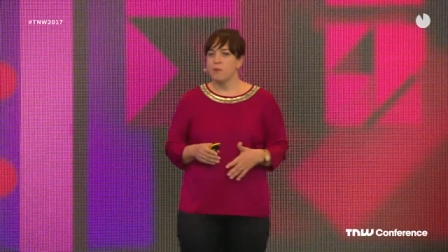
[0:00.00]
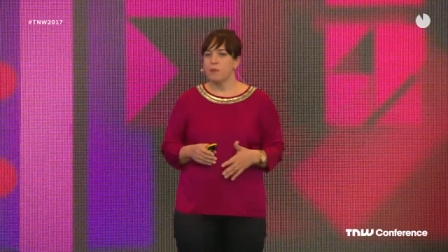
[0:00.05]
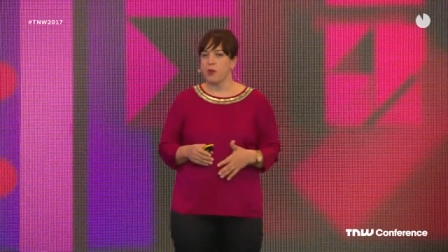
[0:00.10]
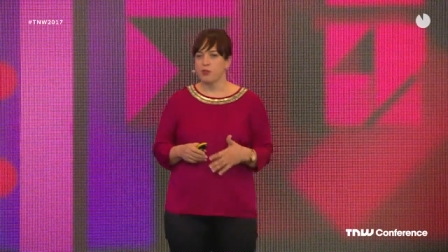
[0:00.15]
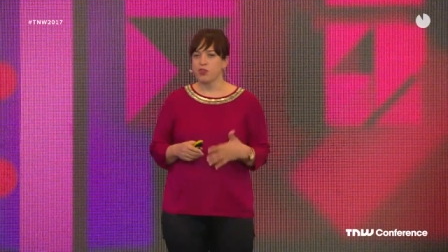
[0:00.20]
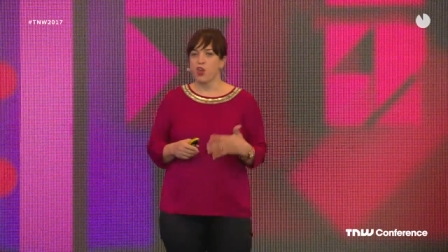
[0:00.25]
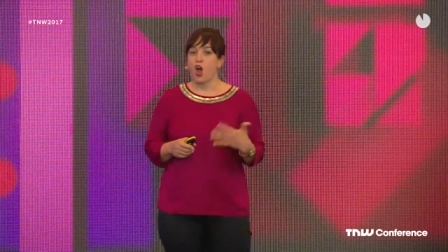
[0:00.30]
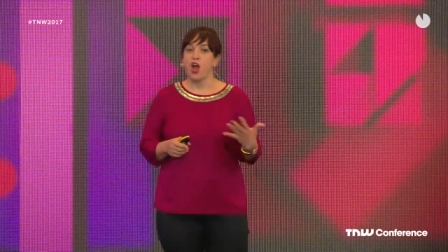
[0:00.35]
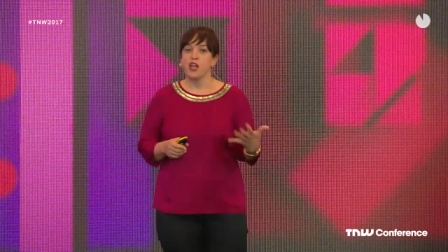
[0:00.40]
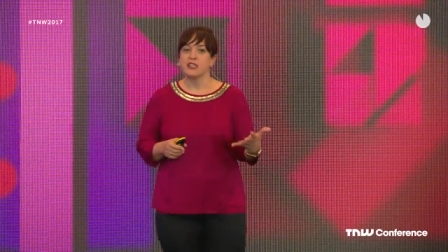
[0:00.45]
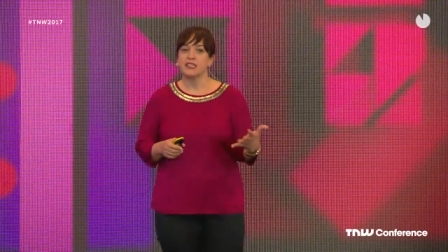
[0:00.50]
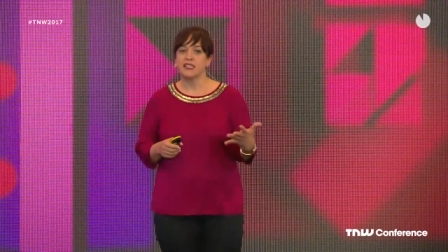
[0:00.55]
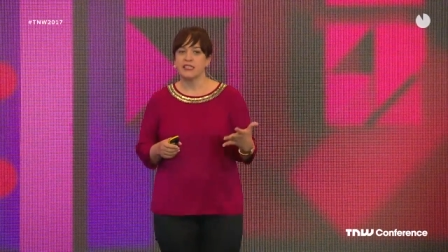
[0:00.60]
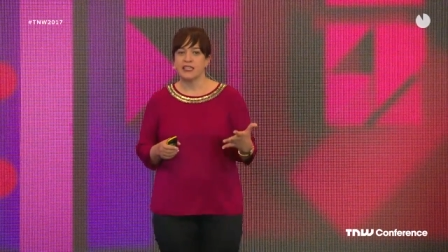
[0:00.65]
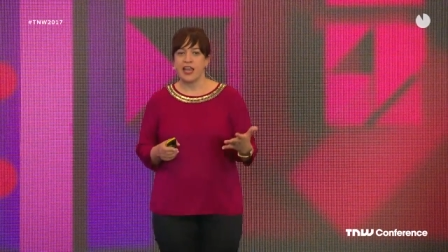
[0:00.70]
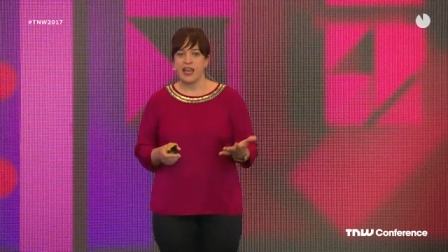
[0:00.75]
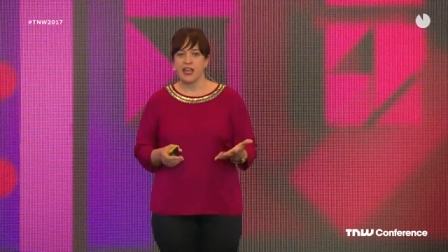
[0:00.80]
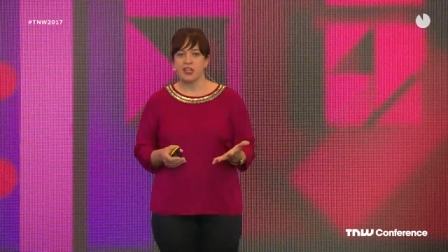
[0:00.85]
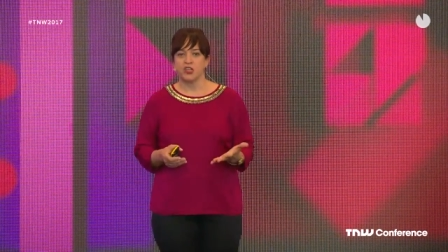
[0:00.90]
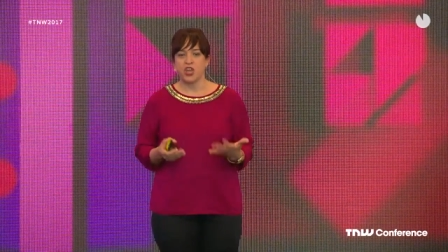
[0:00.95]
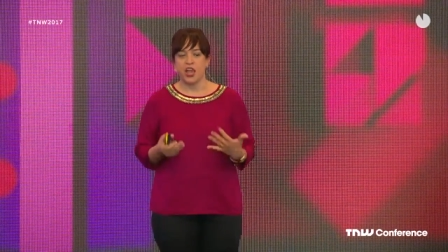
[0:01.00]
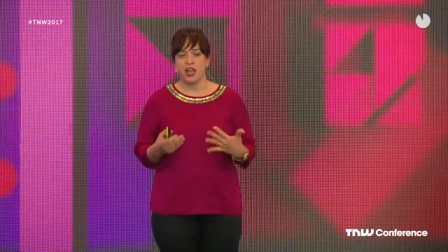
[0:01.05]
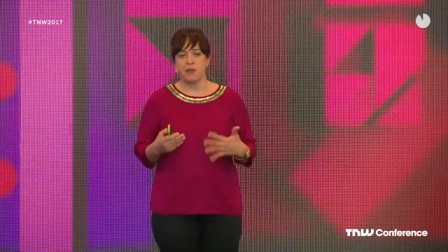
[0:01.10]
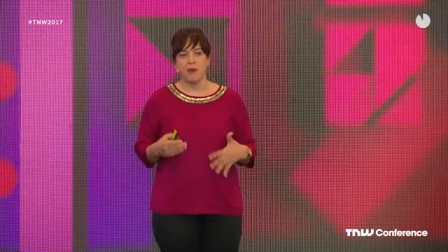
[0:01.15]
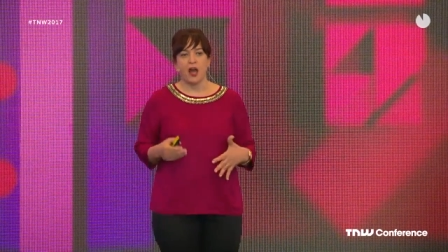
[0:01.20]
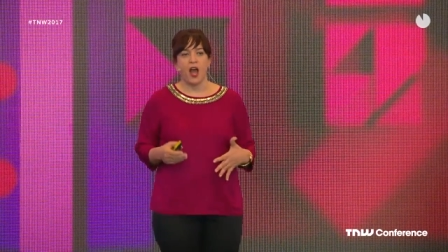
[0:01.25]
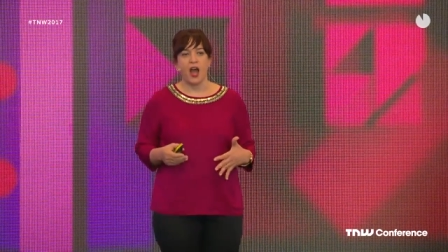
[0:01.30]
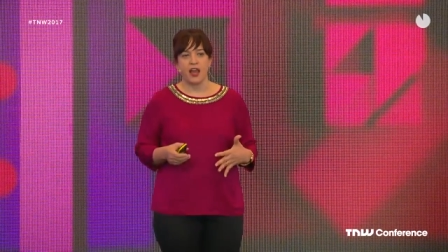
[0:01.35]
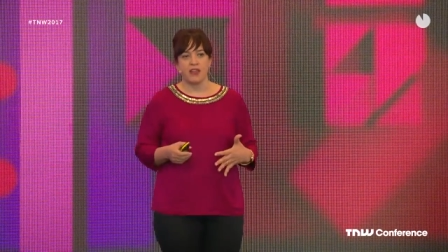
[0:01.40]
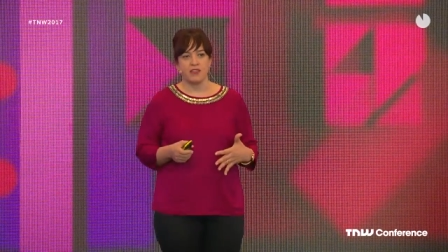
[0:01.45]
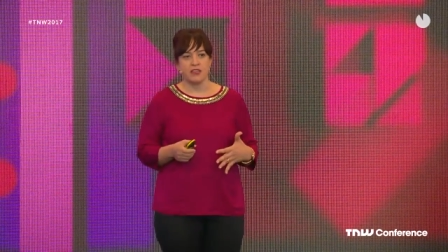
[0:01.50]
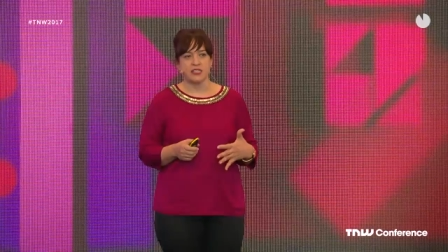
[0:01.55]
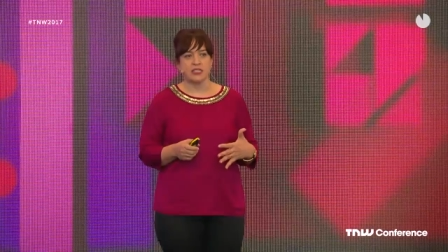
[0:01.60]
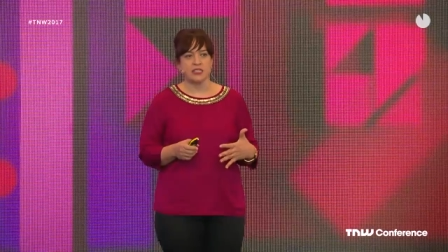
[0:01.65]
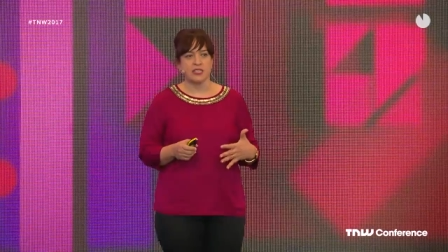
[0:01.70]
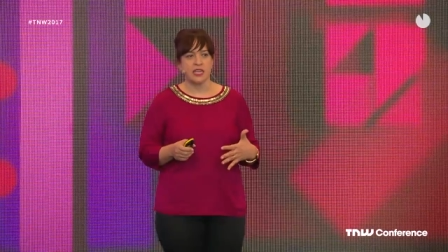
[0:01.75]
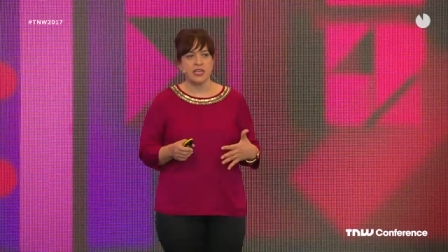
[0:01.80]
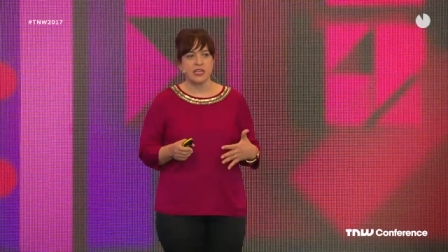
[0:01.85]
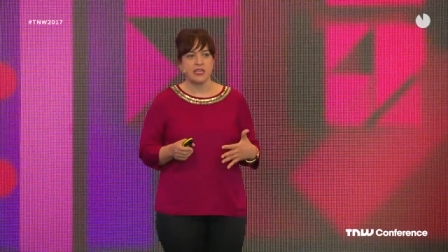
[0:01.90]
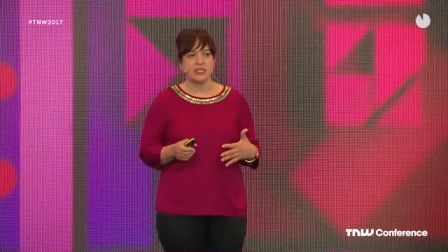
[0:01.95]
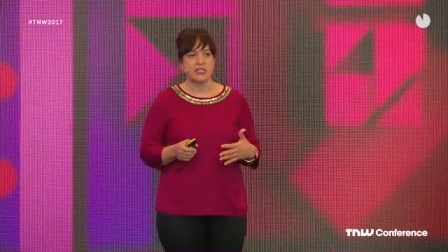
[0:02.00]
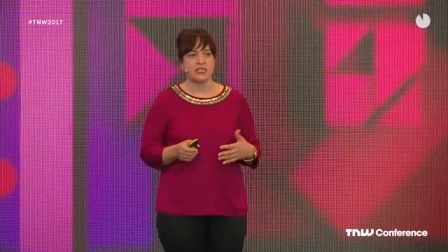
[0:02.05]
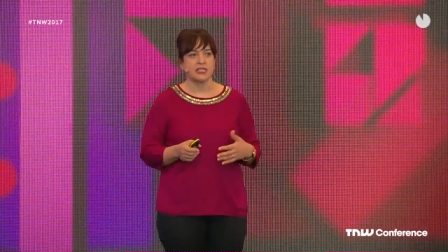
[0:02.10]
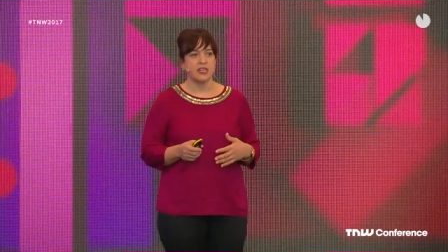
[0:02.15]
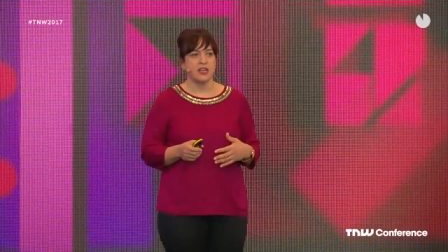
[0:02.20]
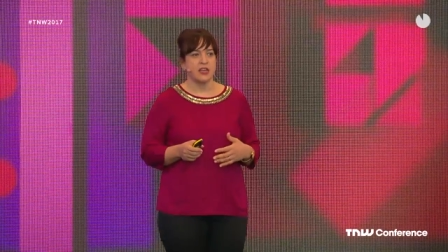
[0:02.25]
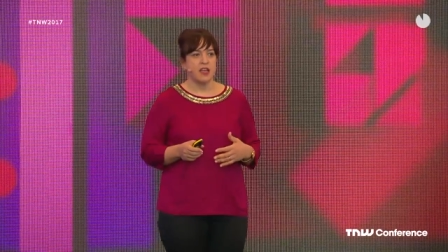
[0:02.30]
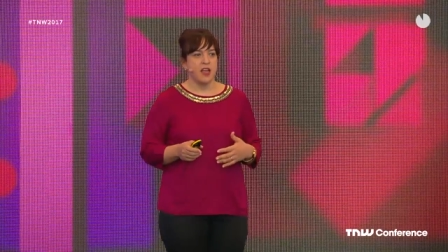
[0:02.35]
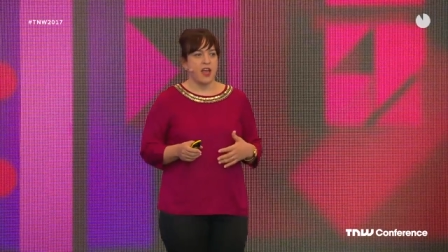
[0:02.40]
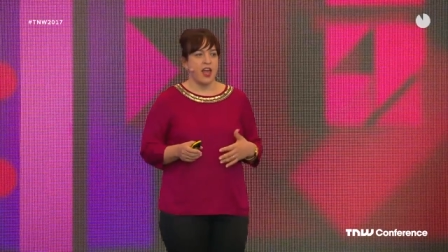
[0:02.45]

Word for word: both on stage and behind the scenes.